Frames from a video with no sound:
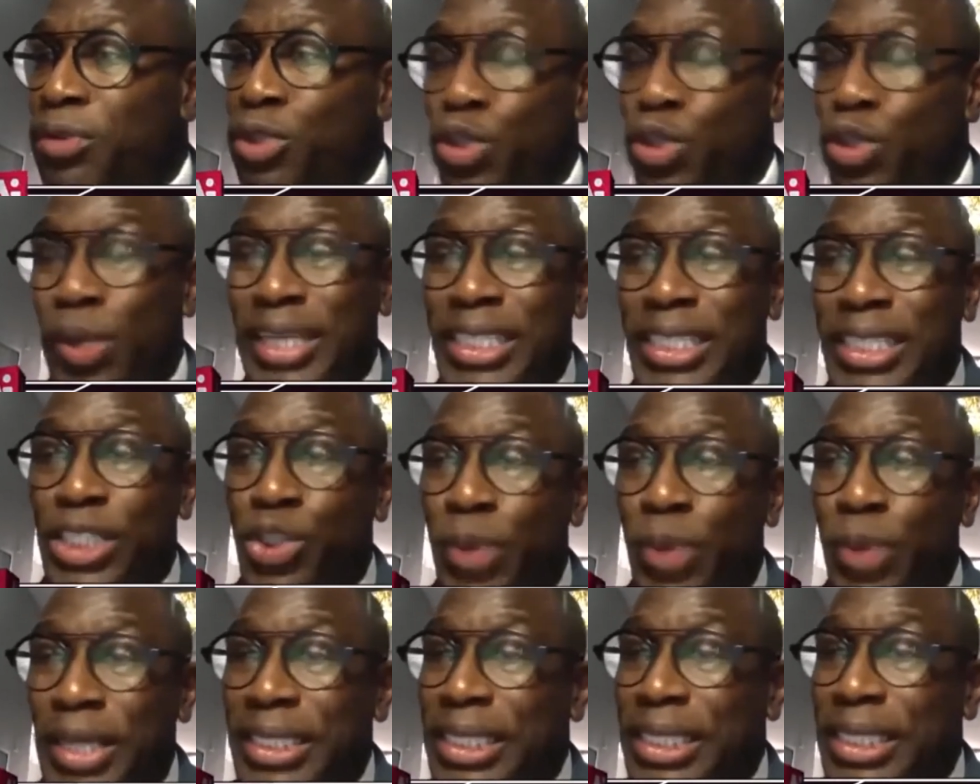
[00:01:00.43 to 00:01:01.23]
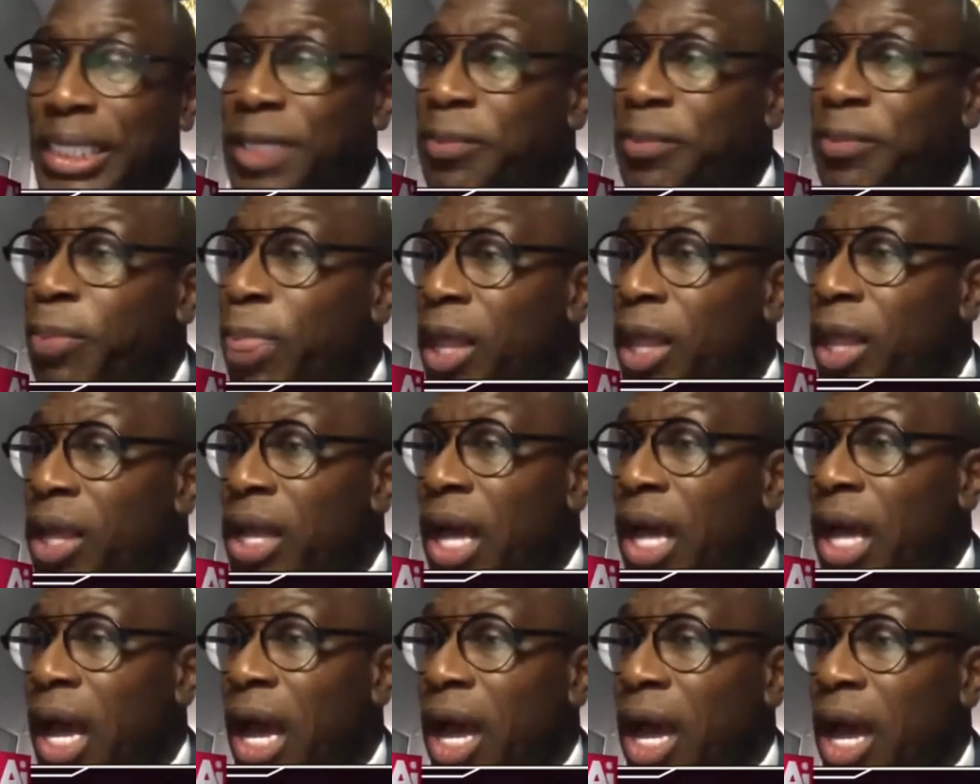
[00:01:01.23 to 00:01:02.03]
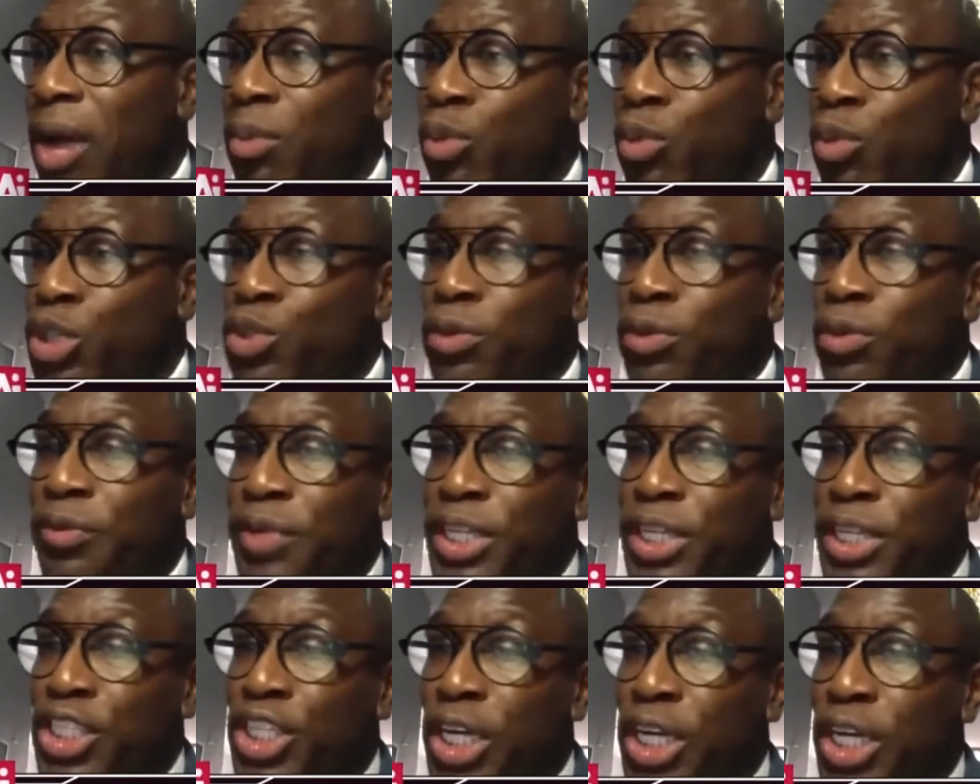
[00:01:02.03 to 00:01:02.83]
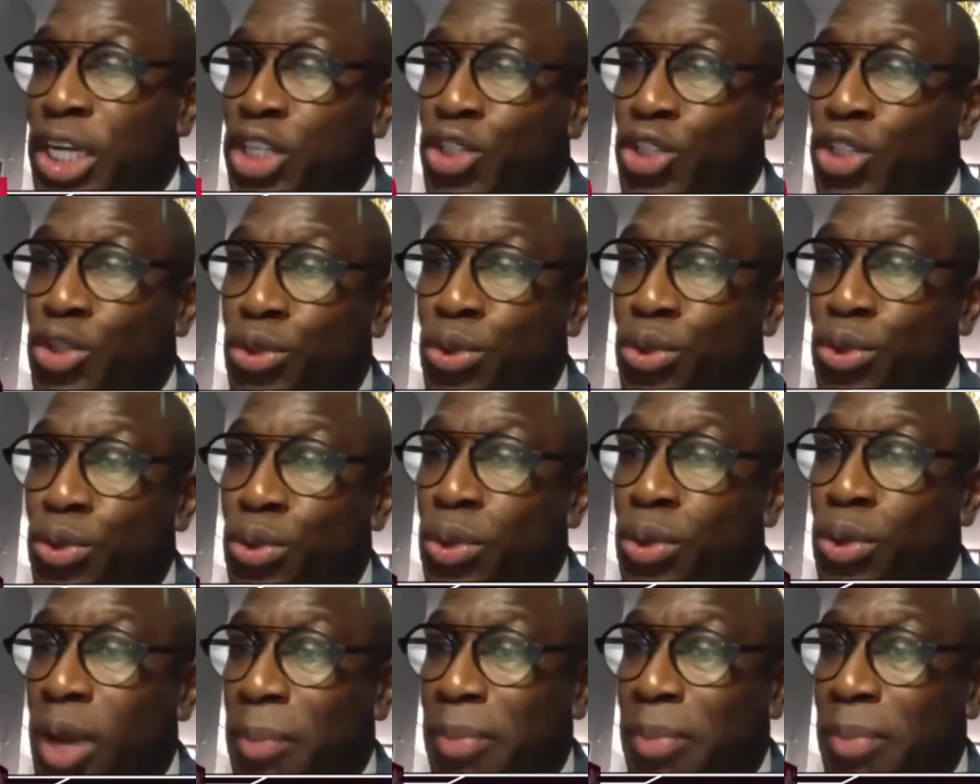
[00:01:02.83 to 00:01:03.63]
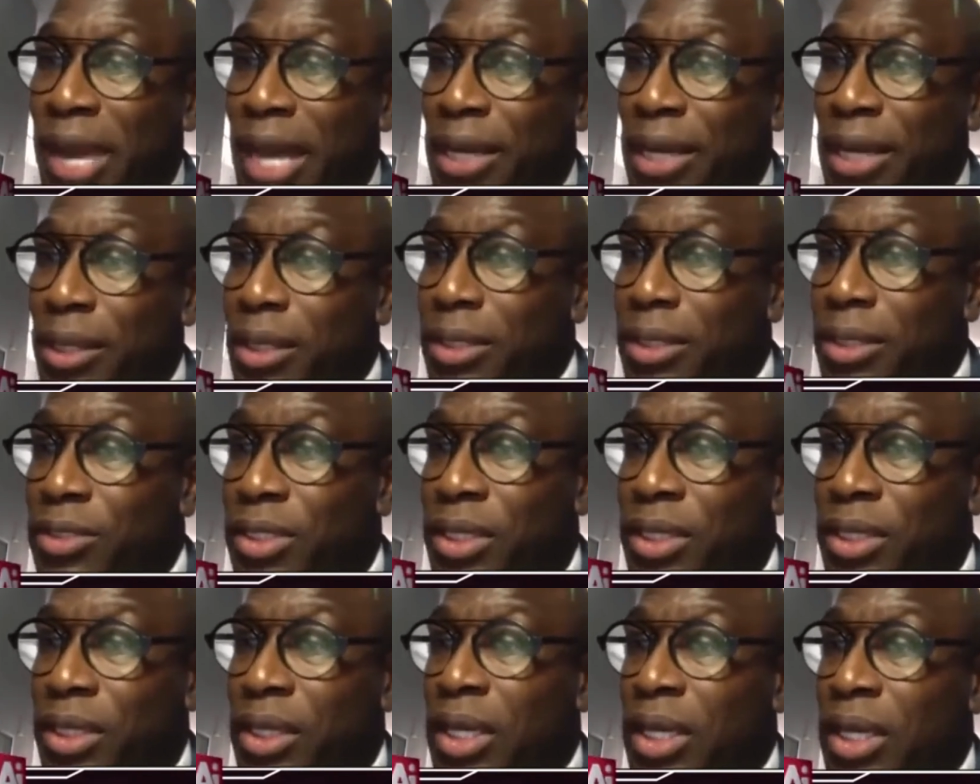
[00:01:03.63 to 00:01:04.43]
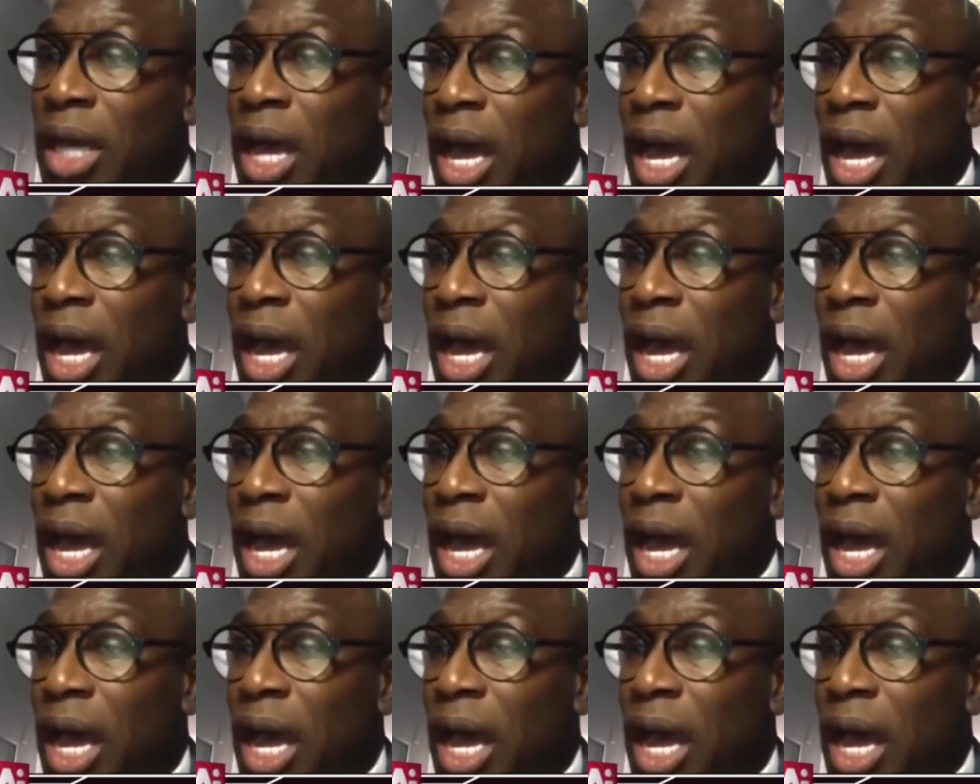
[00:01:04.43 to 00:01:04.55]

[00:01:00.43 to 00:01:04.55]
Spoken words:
for 2020, which will feature two panels.